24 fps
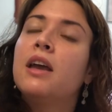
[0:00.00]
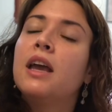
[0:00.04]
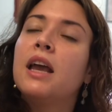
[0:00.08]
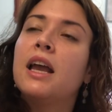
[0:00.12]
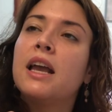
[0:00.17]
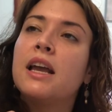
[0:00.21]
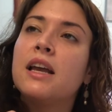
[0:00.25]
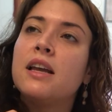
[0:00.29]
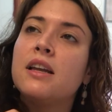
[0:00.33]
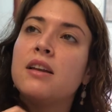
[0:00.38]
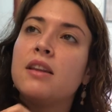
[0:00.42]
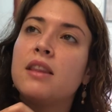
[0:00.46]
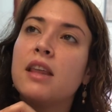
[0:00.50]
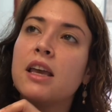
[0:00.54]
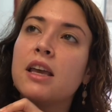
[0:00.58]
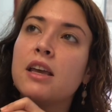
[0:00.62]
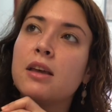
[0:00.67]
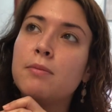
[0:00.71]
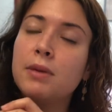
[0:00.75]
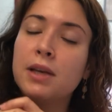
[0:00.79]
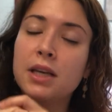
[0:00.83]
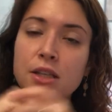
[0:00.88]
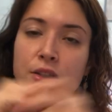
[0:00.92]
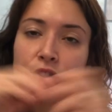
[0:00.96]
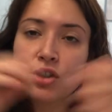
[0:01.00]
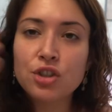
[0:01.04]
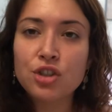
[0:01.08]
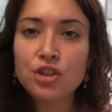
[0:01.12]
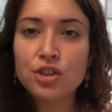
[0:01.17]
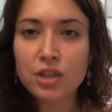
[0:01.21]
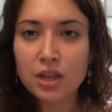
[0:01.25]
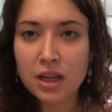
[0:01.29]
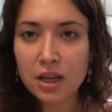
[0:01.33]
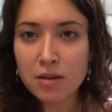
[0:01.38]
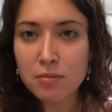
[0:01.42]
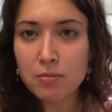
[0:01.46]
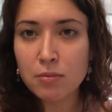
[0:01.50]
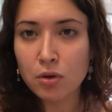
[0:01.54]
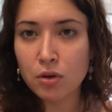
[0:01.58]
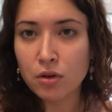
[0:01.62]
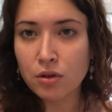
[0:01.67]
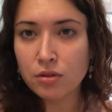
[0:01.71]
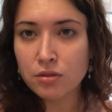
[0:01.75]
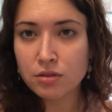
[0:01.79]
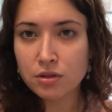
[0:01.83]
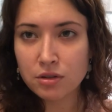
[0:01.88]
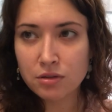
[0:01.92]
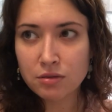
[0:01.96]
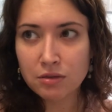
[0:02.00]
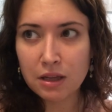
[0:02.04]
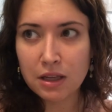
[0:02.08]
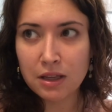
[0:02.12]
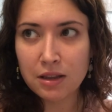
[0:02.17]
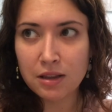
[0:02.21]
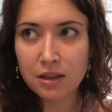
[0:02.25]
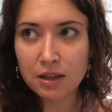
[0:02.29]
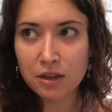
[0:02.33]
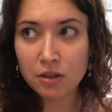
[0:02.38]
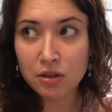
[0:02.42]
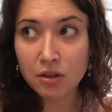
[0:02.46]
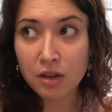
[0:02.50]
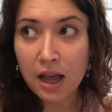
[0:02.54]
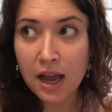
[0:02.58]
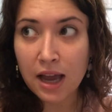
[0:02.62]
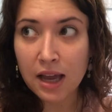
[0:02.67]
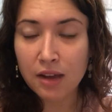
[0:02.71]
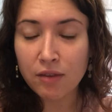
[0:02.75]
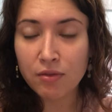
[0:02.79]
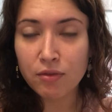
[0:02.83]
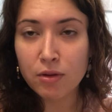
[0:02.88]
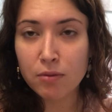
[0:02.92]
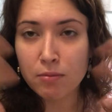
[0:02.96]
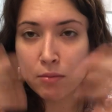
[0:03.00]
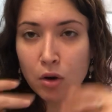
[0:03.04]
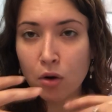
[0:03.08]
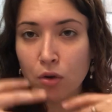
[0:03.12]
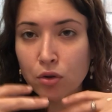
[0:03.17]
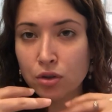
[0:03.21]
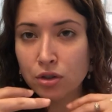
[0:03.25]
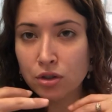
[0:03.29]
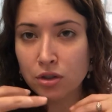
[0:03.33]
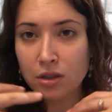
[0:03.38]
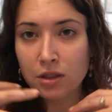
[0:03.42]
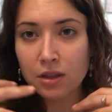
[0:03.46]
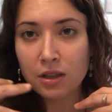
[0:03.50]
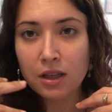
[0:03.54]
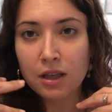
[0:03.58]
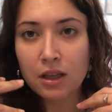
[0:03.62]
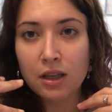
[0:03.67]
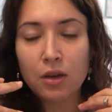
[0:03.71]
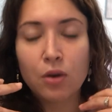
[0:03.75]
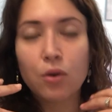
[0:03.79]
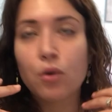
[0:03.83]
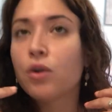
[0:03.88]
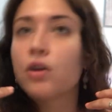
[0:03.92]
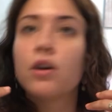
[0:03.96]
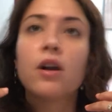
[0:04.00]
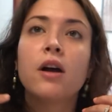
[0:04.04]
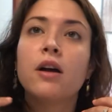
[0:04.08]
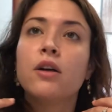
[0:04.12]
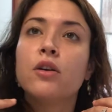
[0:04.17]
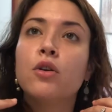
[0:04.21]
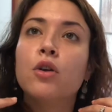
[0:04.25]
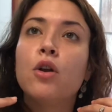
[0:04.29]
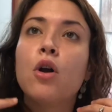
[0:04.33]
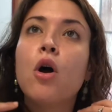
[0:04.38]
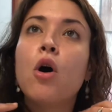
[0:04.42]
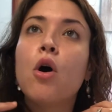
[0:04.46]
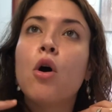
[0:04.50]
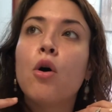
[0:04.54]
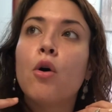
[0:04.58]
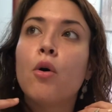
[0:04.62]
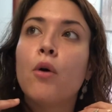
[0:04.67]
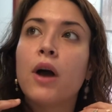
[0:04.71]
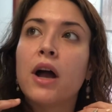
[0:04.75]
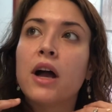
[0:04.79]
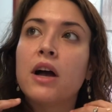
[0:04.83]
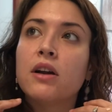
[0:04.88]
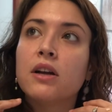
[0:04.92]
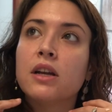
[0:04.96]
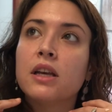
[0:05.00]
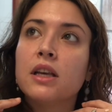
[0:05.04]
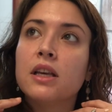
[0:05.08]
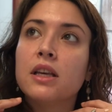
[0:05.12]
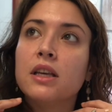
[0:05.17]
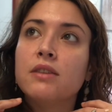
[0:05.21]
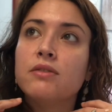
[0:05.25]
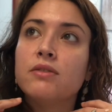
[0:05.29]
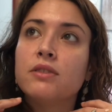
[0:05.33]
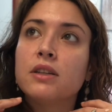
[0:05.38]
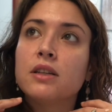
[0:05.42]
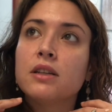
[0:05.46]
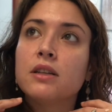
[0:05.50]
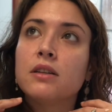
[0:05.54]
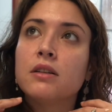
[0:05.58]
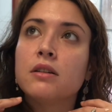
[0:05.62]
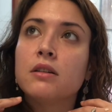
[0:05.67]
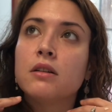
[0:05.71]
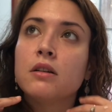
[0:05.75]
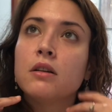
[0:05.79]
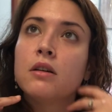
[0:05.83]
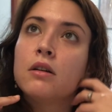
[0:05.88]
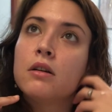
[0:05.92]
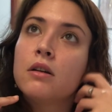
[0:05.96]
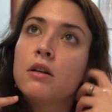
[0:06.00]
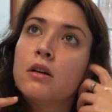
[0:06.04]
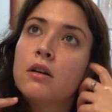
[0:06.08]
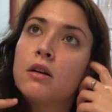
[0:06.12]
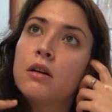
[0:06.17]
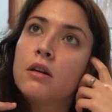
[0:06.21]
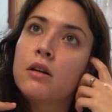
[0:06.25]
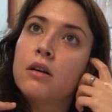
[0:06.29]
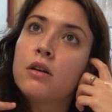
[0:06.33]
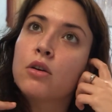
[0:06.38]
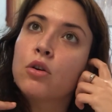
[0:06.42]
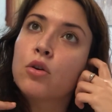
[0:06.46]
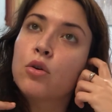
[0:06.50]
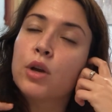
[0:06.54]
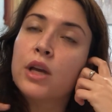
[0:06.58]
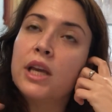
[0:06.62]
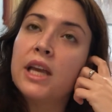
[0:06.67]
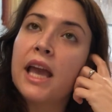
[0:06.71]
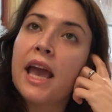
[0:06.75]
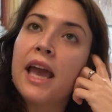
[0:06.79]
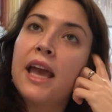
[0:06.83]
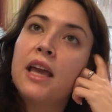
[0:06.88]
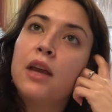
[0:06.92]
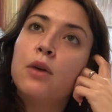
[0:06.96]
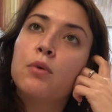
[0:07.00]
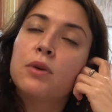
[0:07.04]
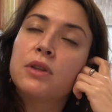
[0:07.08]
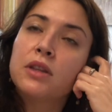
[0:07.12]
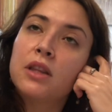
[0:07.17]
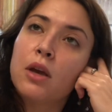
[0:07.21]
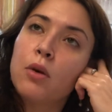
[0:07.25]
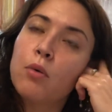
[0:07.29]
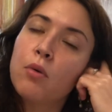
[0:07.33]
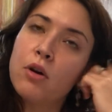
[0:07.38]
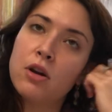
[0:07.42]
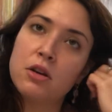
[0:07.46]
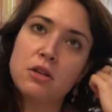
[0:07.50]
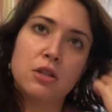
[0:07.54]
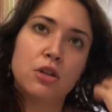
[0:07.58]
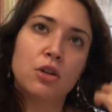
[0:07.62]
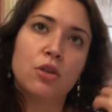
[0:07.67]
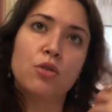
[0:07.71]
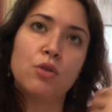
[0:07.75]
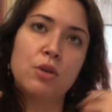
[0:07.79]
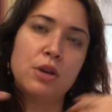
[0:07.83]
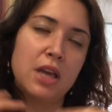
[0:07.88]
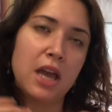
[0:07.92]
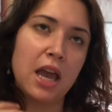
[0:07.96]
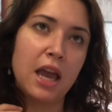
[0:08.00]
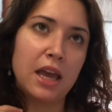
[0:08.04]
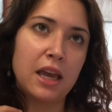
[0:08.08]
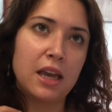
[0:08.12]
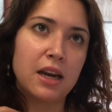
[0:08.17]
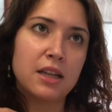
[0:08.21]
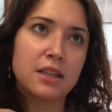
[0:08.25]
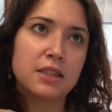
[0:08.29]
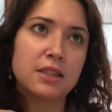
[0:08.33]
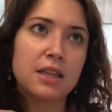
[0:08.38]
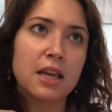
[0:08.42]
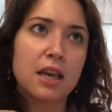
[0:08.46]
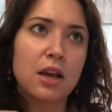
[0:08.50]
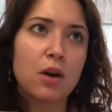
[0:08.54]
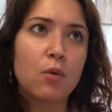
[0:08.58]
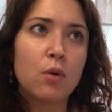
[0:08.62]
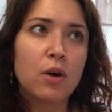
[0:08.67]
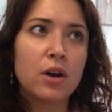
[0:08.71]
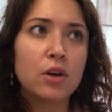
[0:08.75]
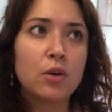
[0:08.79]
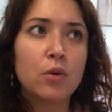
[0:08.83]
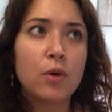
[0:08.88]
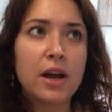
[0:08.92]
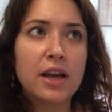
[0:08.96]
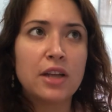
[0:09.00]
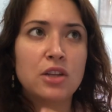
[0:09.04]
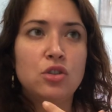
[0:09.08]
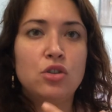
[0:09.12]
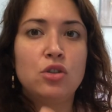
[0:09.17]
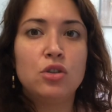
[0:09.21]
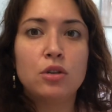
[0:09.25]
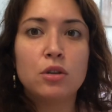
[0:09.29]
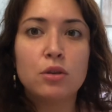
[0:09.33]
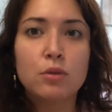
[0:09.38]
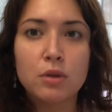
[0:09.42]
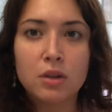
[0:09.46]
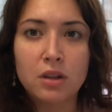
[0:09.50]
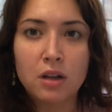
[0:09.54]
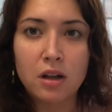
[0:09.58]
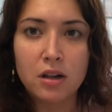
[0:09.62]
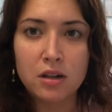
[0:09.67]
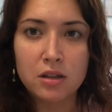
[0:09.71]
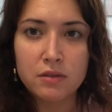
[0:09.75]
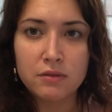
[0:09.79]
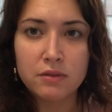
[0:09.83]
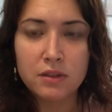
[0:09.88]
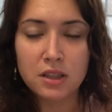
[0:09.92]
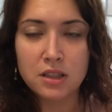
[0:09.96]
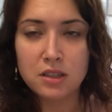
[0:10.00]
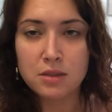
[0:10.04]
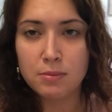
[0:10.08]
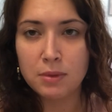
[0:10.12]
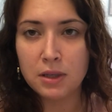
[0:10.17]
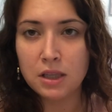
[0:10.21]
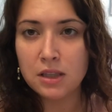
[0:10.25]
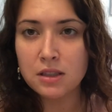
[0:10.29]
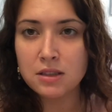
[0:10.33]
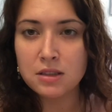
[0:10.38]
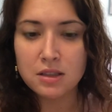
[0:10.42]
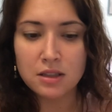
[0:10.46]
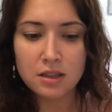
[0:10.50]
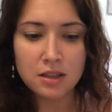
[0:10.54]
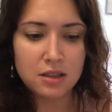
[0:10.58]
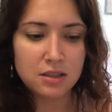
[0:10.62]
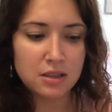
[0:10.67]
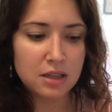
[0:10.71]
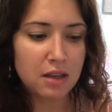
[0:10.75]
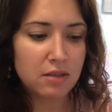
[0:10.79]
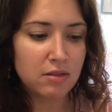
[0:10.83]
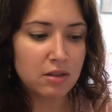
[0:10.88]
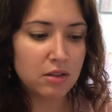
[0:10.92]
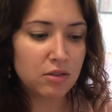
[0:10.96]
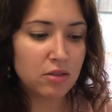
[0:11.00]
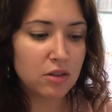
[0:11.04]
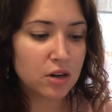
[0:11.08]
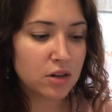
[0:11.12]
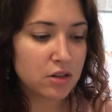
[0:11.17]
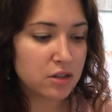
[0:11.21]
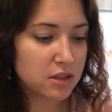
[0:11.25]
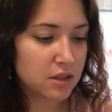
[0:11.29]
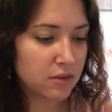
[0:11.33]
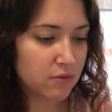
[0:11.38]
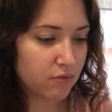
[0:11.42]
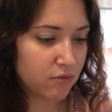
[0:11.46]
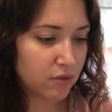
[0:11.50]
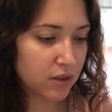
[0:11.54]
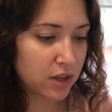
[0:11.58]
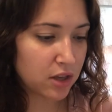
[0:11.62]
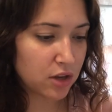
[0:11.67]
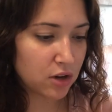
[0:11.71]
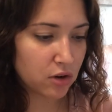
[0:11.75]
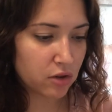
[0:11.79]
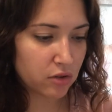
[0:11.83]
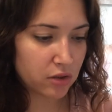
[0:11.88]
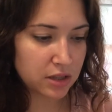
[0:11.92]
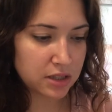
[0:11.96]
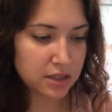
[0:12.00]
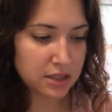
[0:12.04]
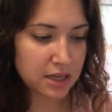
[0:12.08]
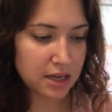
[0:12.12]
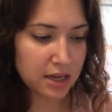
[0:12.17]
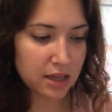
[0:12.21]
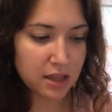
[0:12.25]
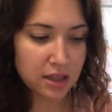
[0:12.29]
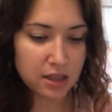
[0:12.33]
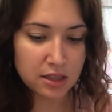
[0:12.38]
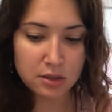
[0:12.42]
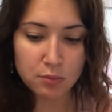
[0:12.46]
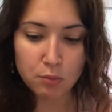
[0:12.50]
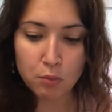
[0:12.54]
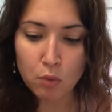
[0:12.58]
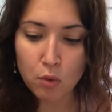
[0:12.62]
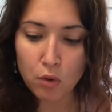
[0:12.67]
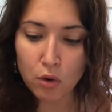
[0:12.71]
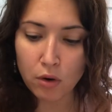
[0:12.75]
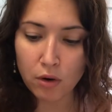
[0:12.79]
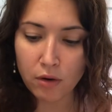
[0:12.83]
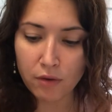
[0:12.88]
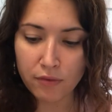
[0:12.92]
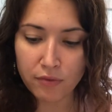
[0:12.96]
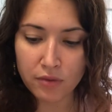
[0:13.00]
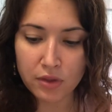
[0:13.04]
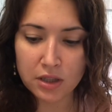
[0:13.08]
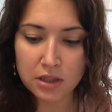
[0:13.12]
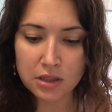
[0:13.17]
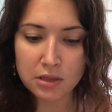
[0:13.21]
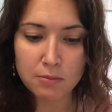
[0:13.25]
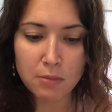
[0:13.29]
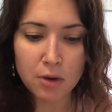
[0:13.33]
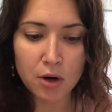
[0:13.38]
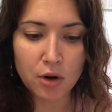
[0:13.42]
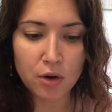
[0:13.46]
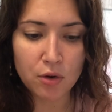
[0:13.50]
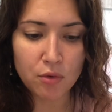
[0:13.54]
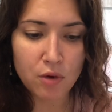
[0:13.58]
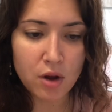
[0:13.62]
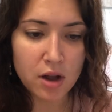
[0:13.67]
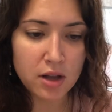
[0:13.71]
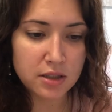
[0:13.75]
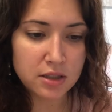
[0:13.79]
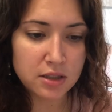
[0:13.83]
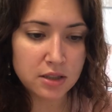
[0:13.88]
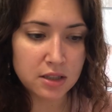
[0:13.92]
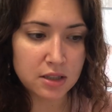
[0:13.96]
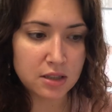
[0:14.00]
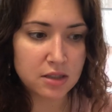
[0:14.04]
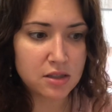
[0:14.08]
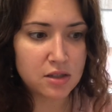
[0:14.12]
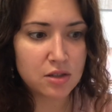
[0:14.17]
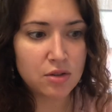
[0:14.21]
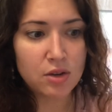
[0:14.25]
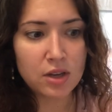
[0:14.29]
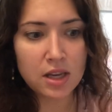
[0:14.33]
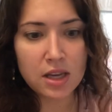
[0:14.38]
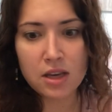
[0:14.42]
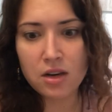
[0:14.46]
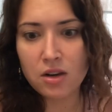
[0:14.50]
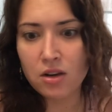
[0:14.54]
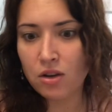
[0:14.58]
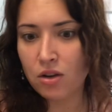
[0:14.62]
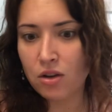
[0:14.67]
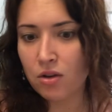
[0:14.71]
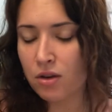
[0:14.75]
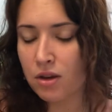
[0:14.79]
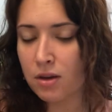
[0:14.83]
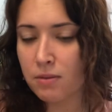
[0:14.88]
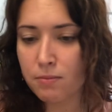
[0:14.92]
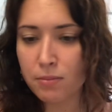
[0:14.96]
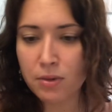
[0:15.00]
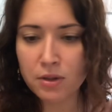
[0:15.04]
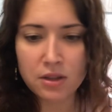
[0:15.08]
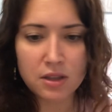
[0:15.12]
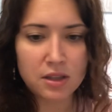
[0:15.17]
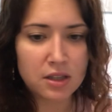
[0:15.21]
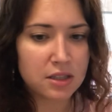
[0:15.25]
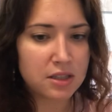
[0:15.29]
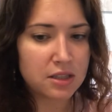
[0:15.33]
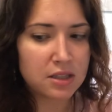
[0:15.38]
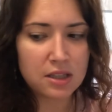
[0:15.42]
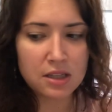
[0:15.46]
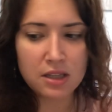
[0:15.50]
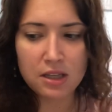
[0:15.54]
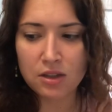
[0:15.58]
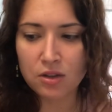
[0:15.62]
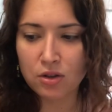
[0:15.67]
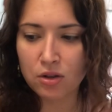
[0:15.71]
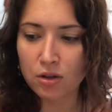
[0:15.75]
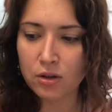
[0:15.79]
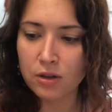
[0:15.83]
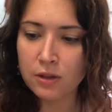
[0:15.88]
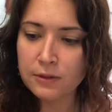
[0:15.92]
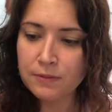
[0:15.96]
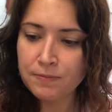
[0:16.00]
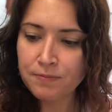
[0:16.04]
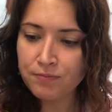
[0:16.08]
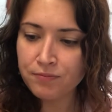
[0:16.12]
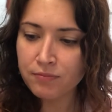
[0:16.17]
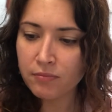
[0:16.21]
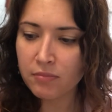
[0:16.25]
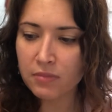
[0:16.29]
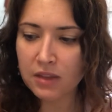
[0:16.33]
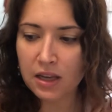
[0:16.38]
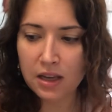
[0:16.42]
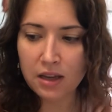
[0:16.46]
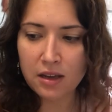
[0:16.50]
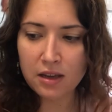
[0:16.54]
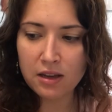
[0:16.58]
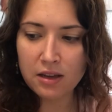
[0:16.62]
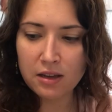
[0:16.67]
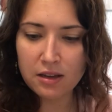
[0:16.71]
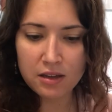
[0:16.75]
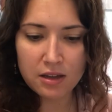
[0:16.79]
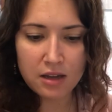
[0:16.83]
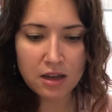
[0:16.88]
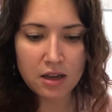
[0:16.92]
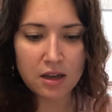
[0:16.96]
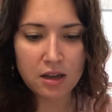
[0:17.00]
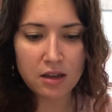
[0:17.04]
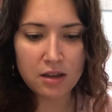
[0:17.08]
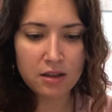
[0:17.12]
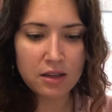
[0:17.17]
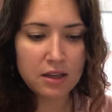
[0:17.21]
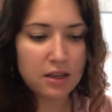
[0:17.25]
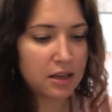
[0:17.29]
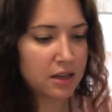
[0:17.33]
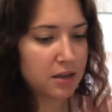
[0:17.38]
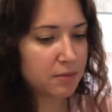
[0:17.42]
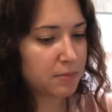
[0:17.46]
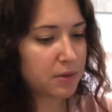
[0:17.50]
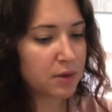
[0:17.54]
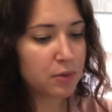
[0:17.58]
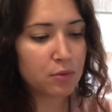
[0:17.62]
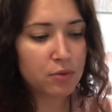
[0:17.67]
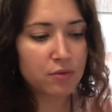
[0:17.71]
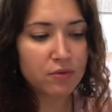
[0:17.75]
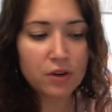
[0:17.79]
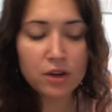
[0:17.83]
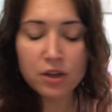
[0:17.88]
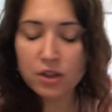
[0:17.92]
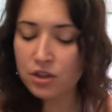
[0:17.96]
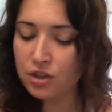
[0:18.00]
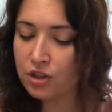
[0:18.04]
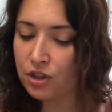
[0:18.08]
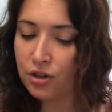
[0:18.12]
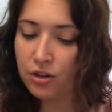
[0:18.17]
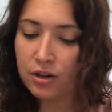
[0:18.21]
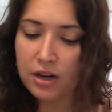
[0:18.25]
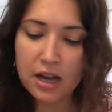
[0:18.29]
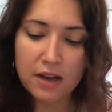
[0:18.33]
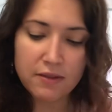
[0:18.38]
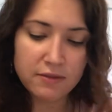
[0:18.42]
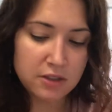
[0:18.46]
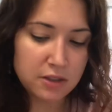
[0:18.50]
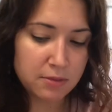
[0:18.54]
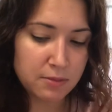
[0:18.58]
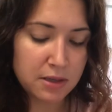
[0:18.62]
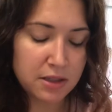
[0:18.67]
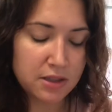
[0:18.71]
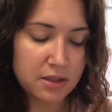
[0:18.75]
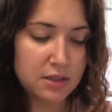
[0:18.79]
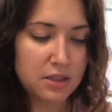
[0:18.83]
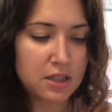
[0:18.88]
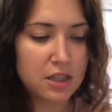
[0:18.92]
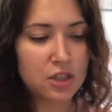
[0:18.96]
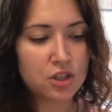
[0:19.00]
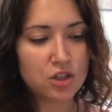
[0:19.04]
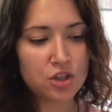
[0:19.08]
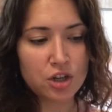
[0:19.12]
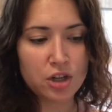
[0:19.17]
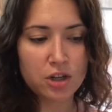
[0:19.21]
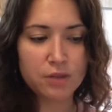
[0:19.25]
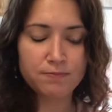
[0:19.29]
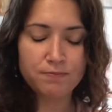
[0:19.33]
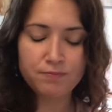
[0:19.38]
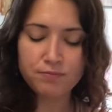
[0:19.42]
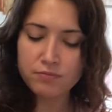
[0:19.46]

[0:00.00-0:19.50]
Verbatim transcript: And they could be in shambles in their life emotionally or not know how to even create what they want to create. It's like, what do I do with all of these pieces? And then there's the figure that's like this wolf, this Mark Ronson. So again, you can put this in either, uh, it could be reversed. You don't have to be the teacher.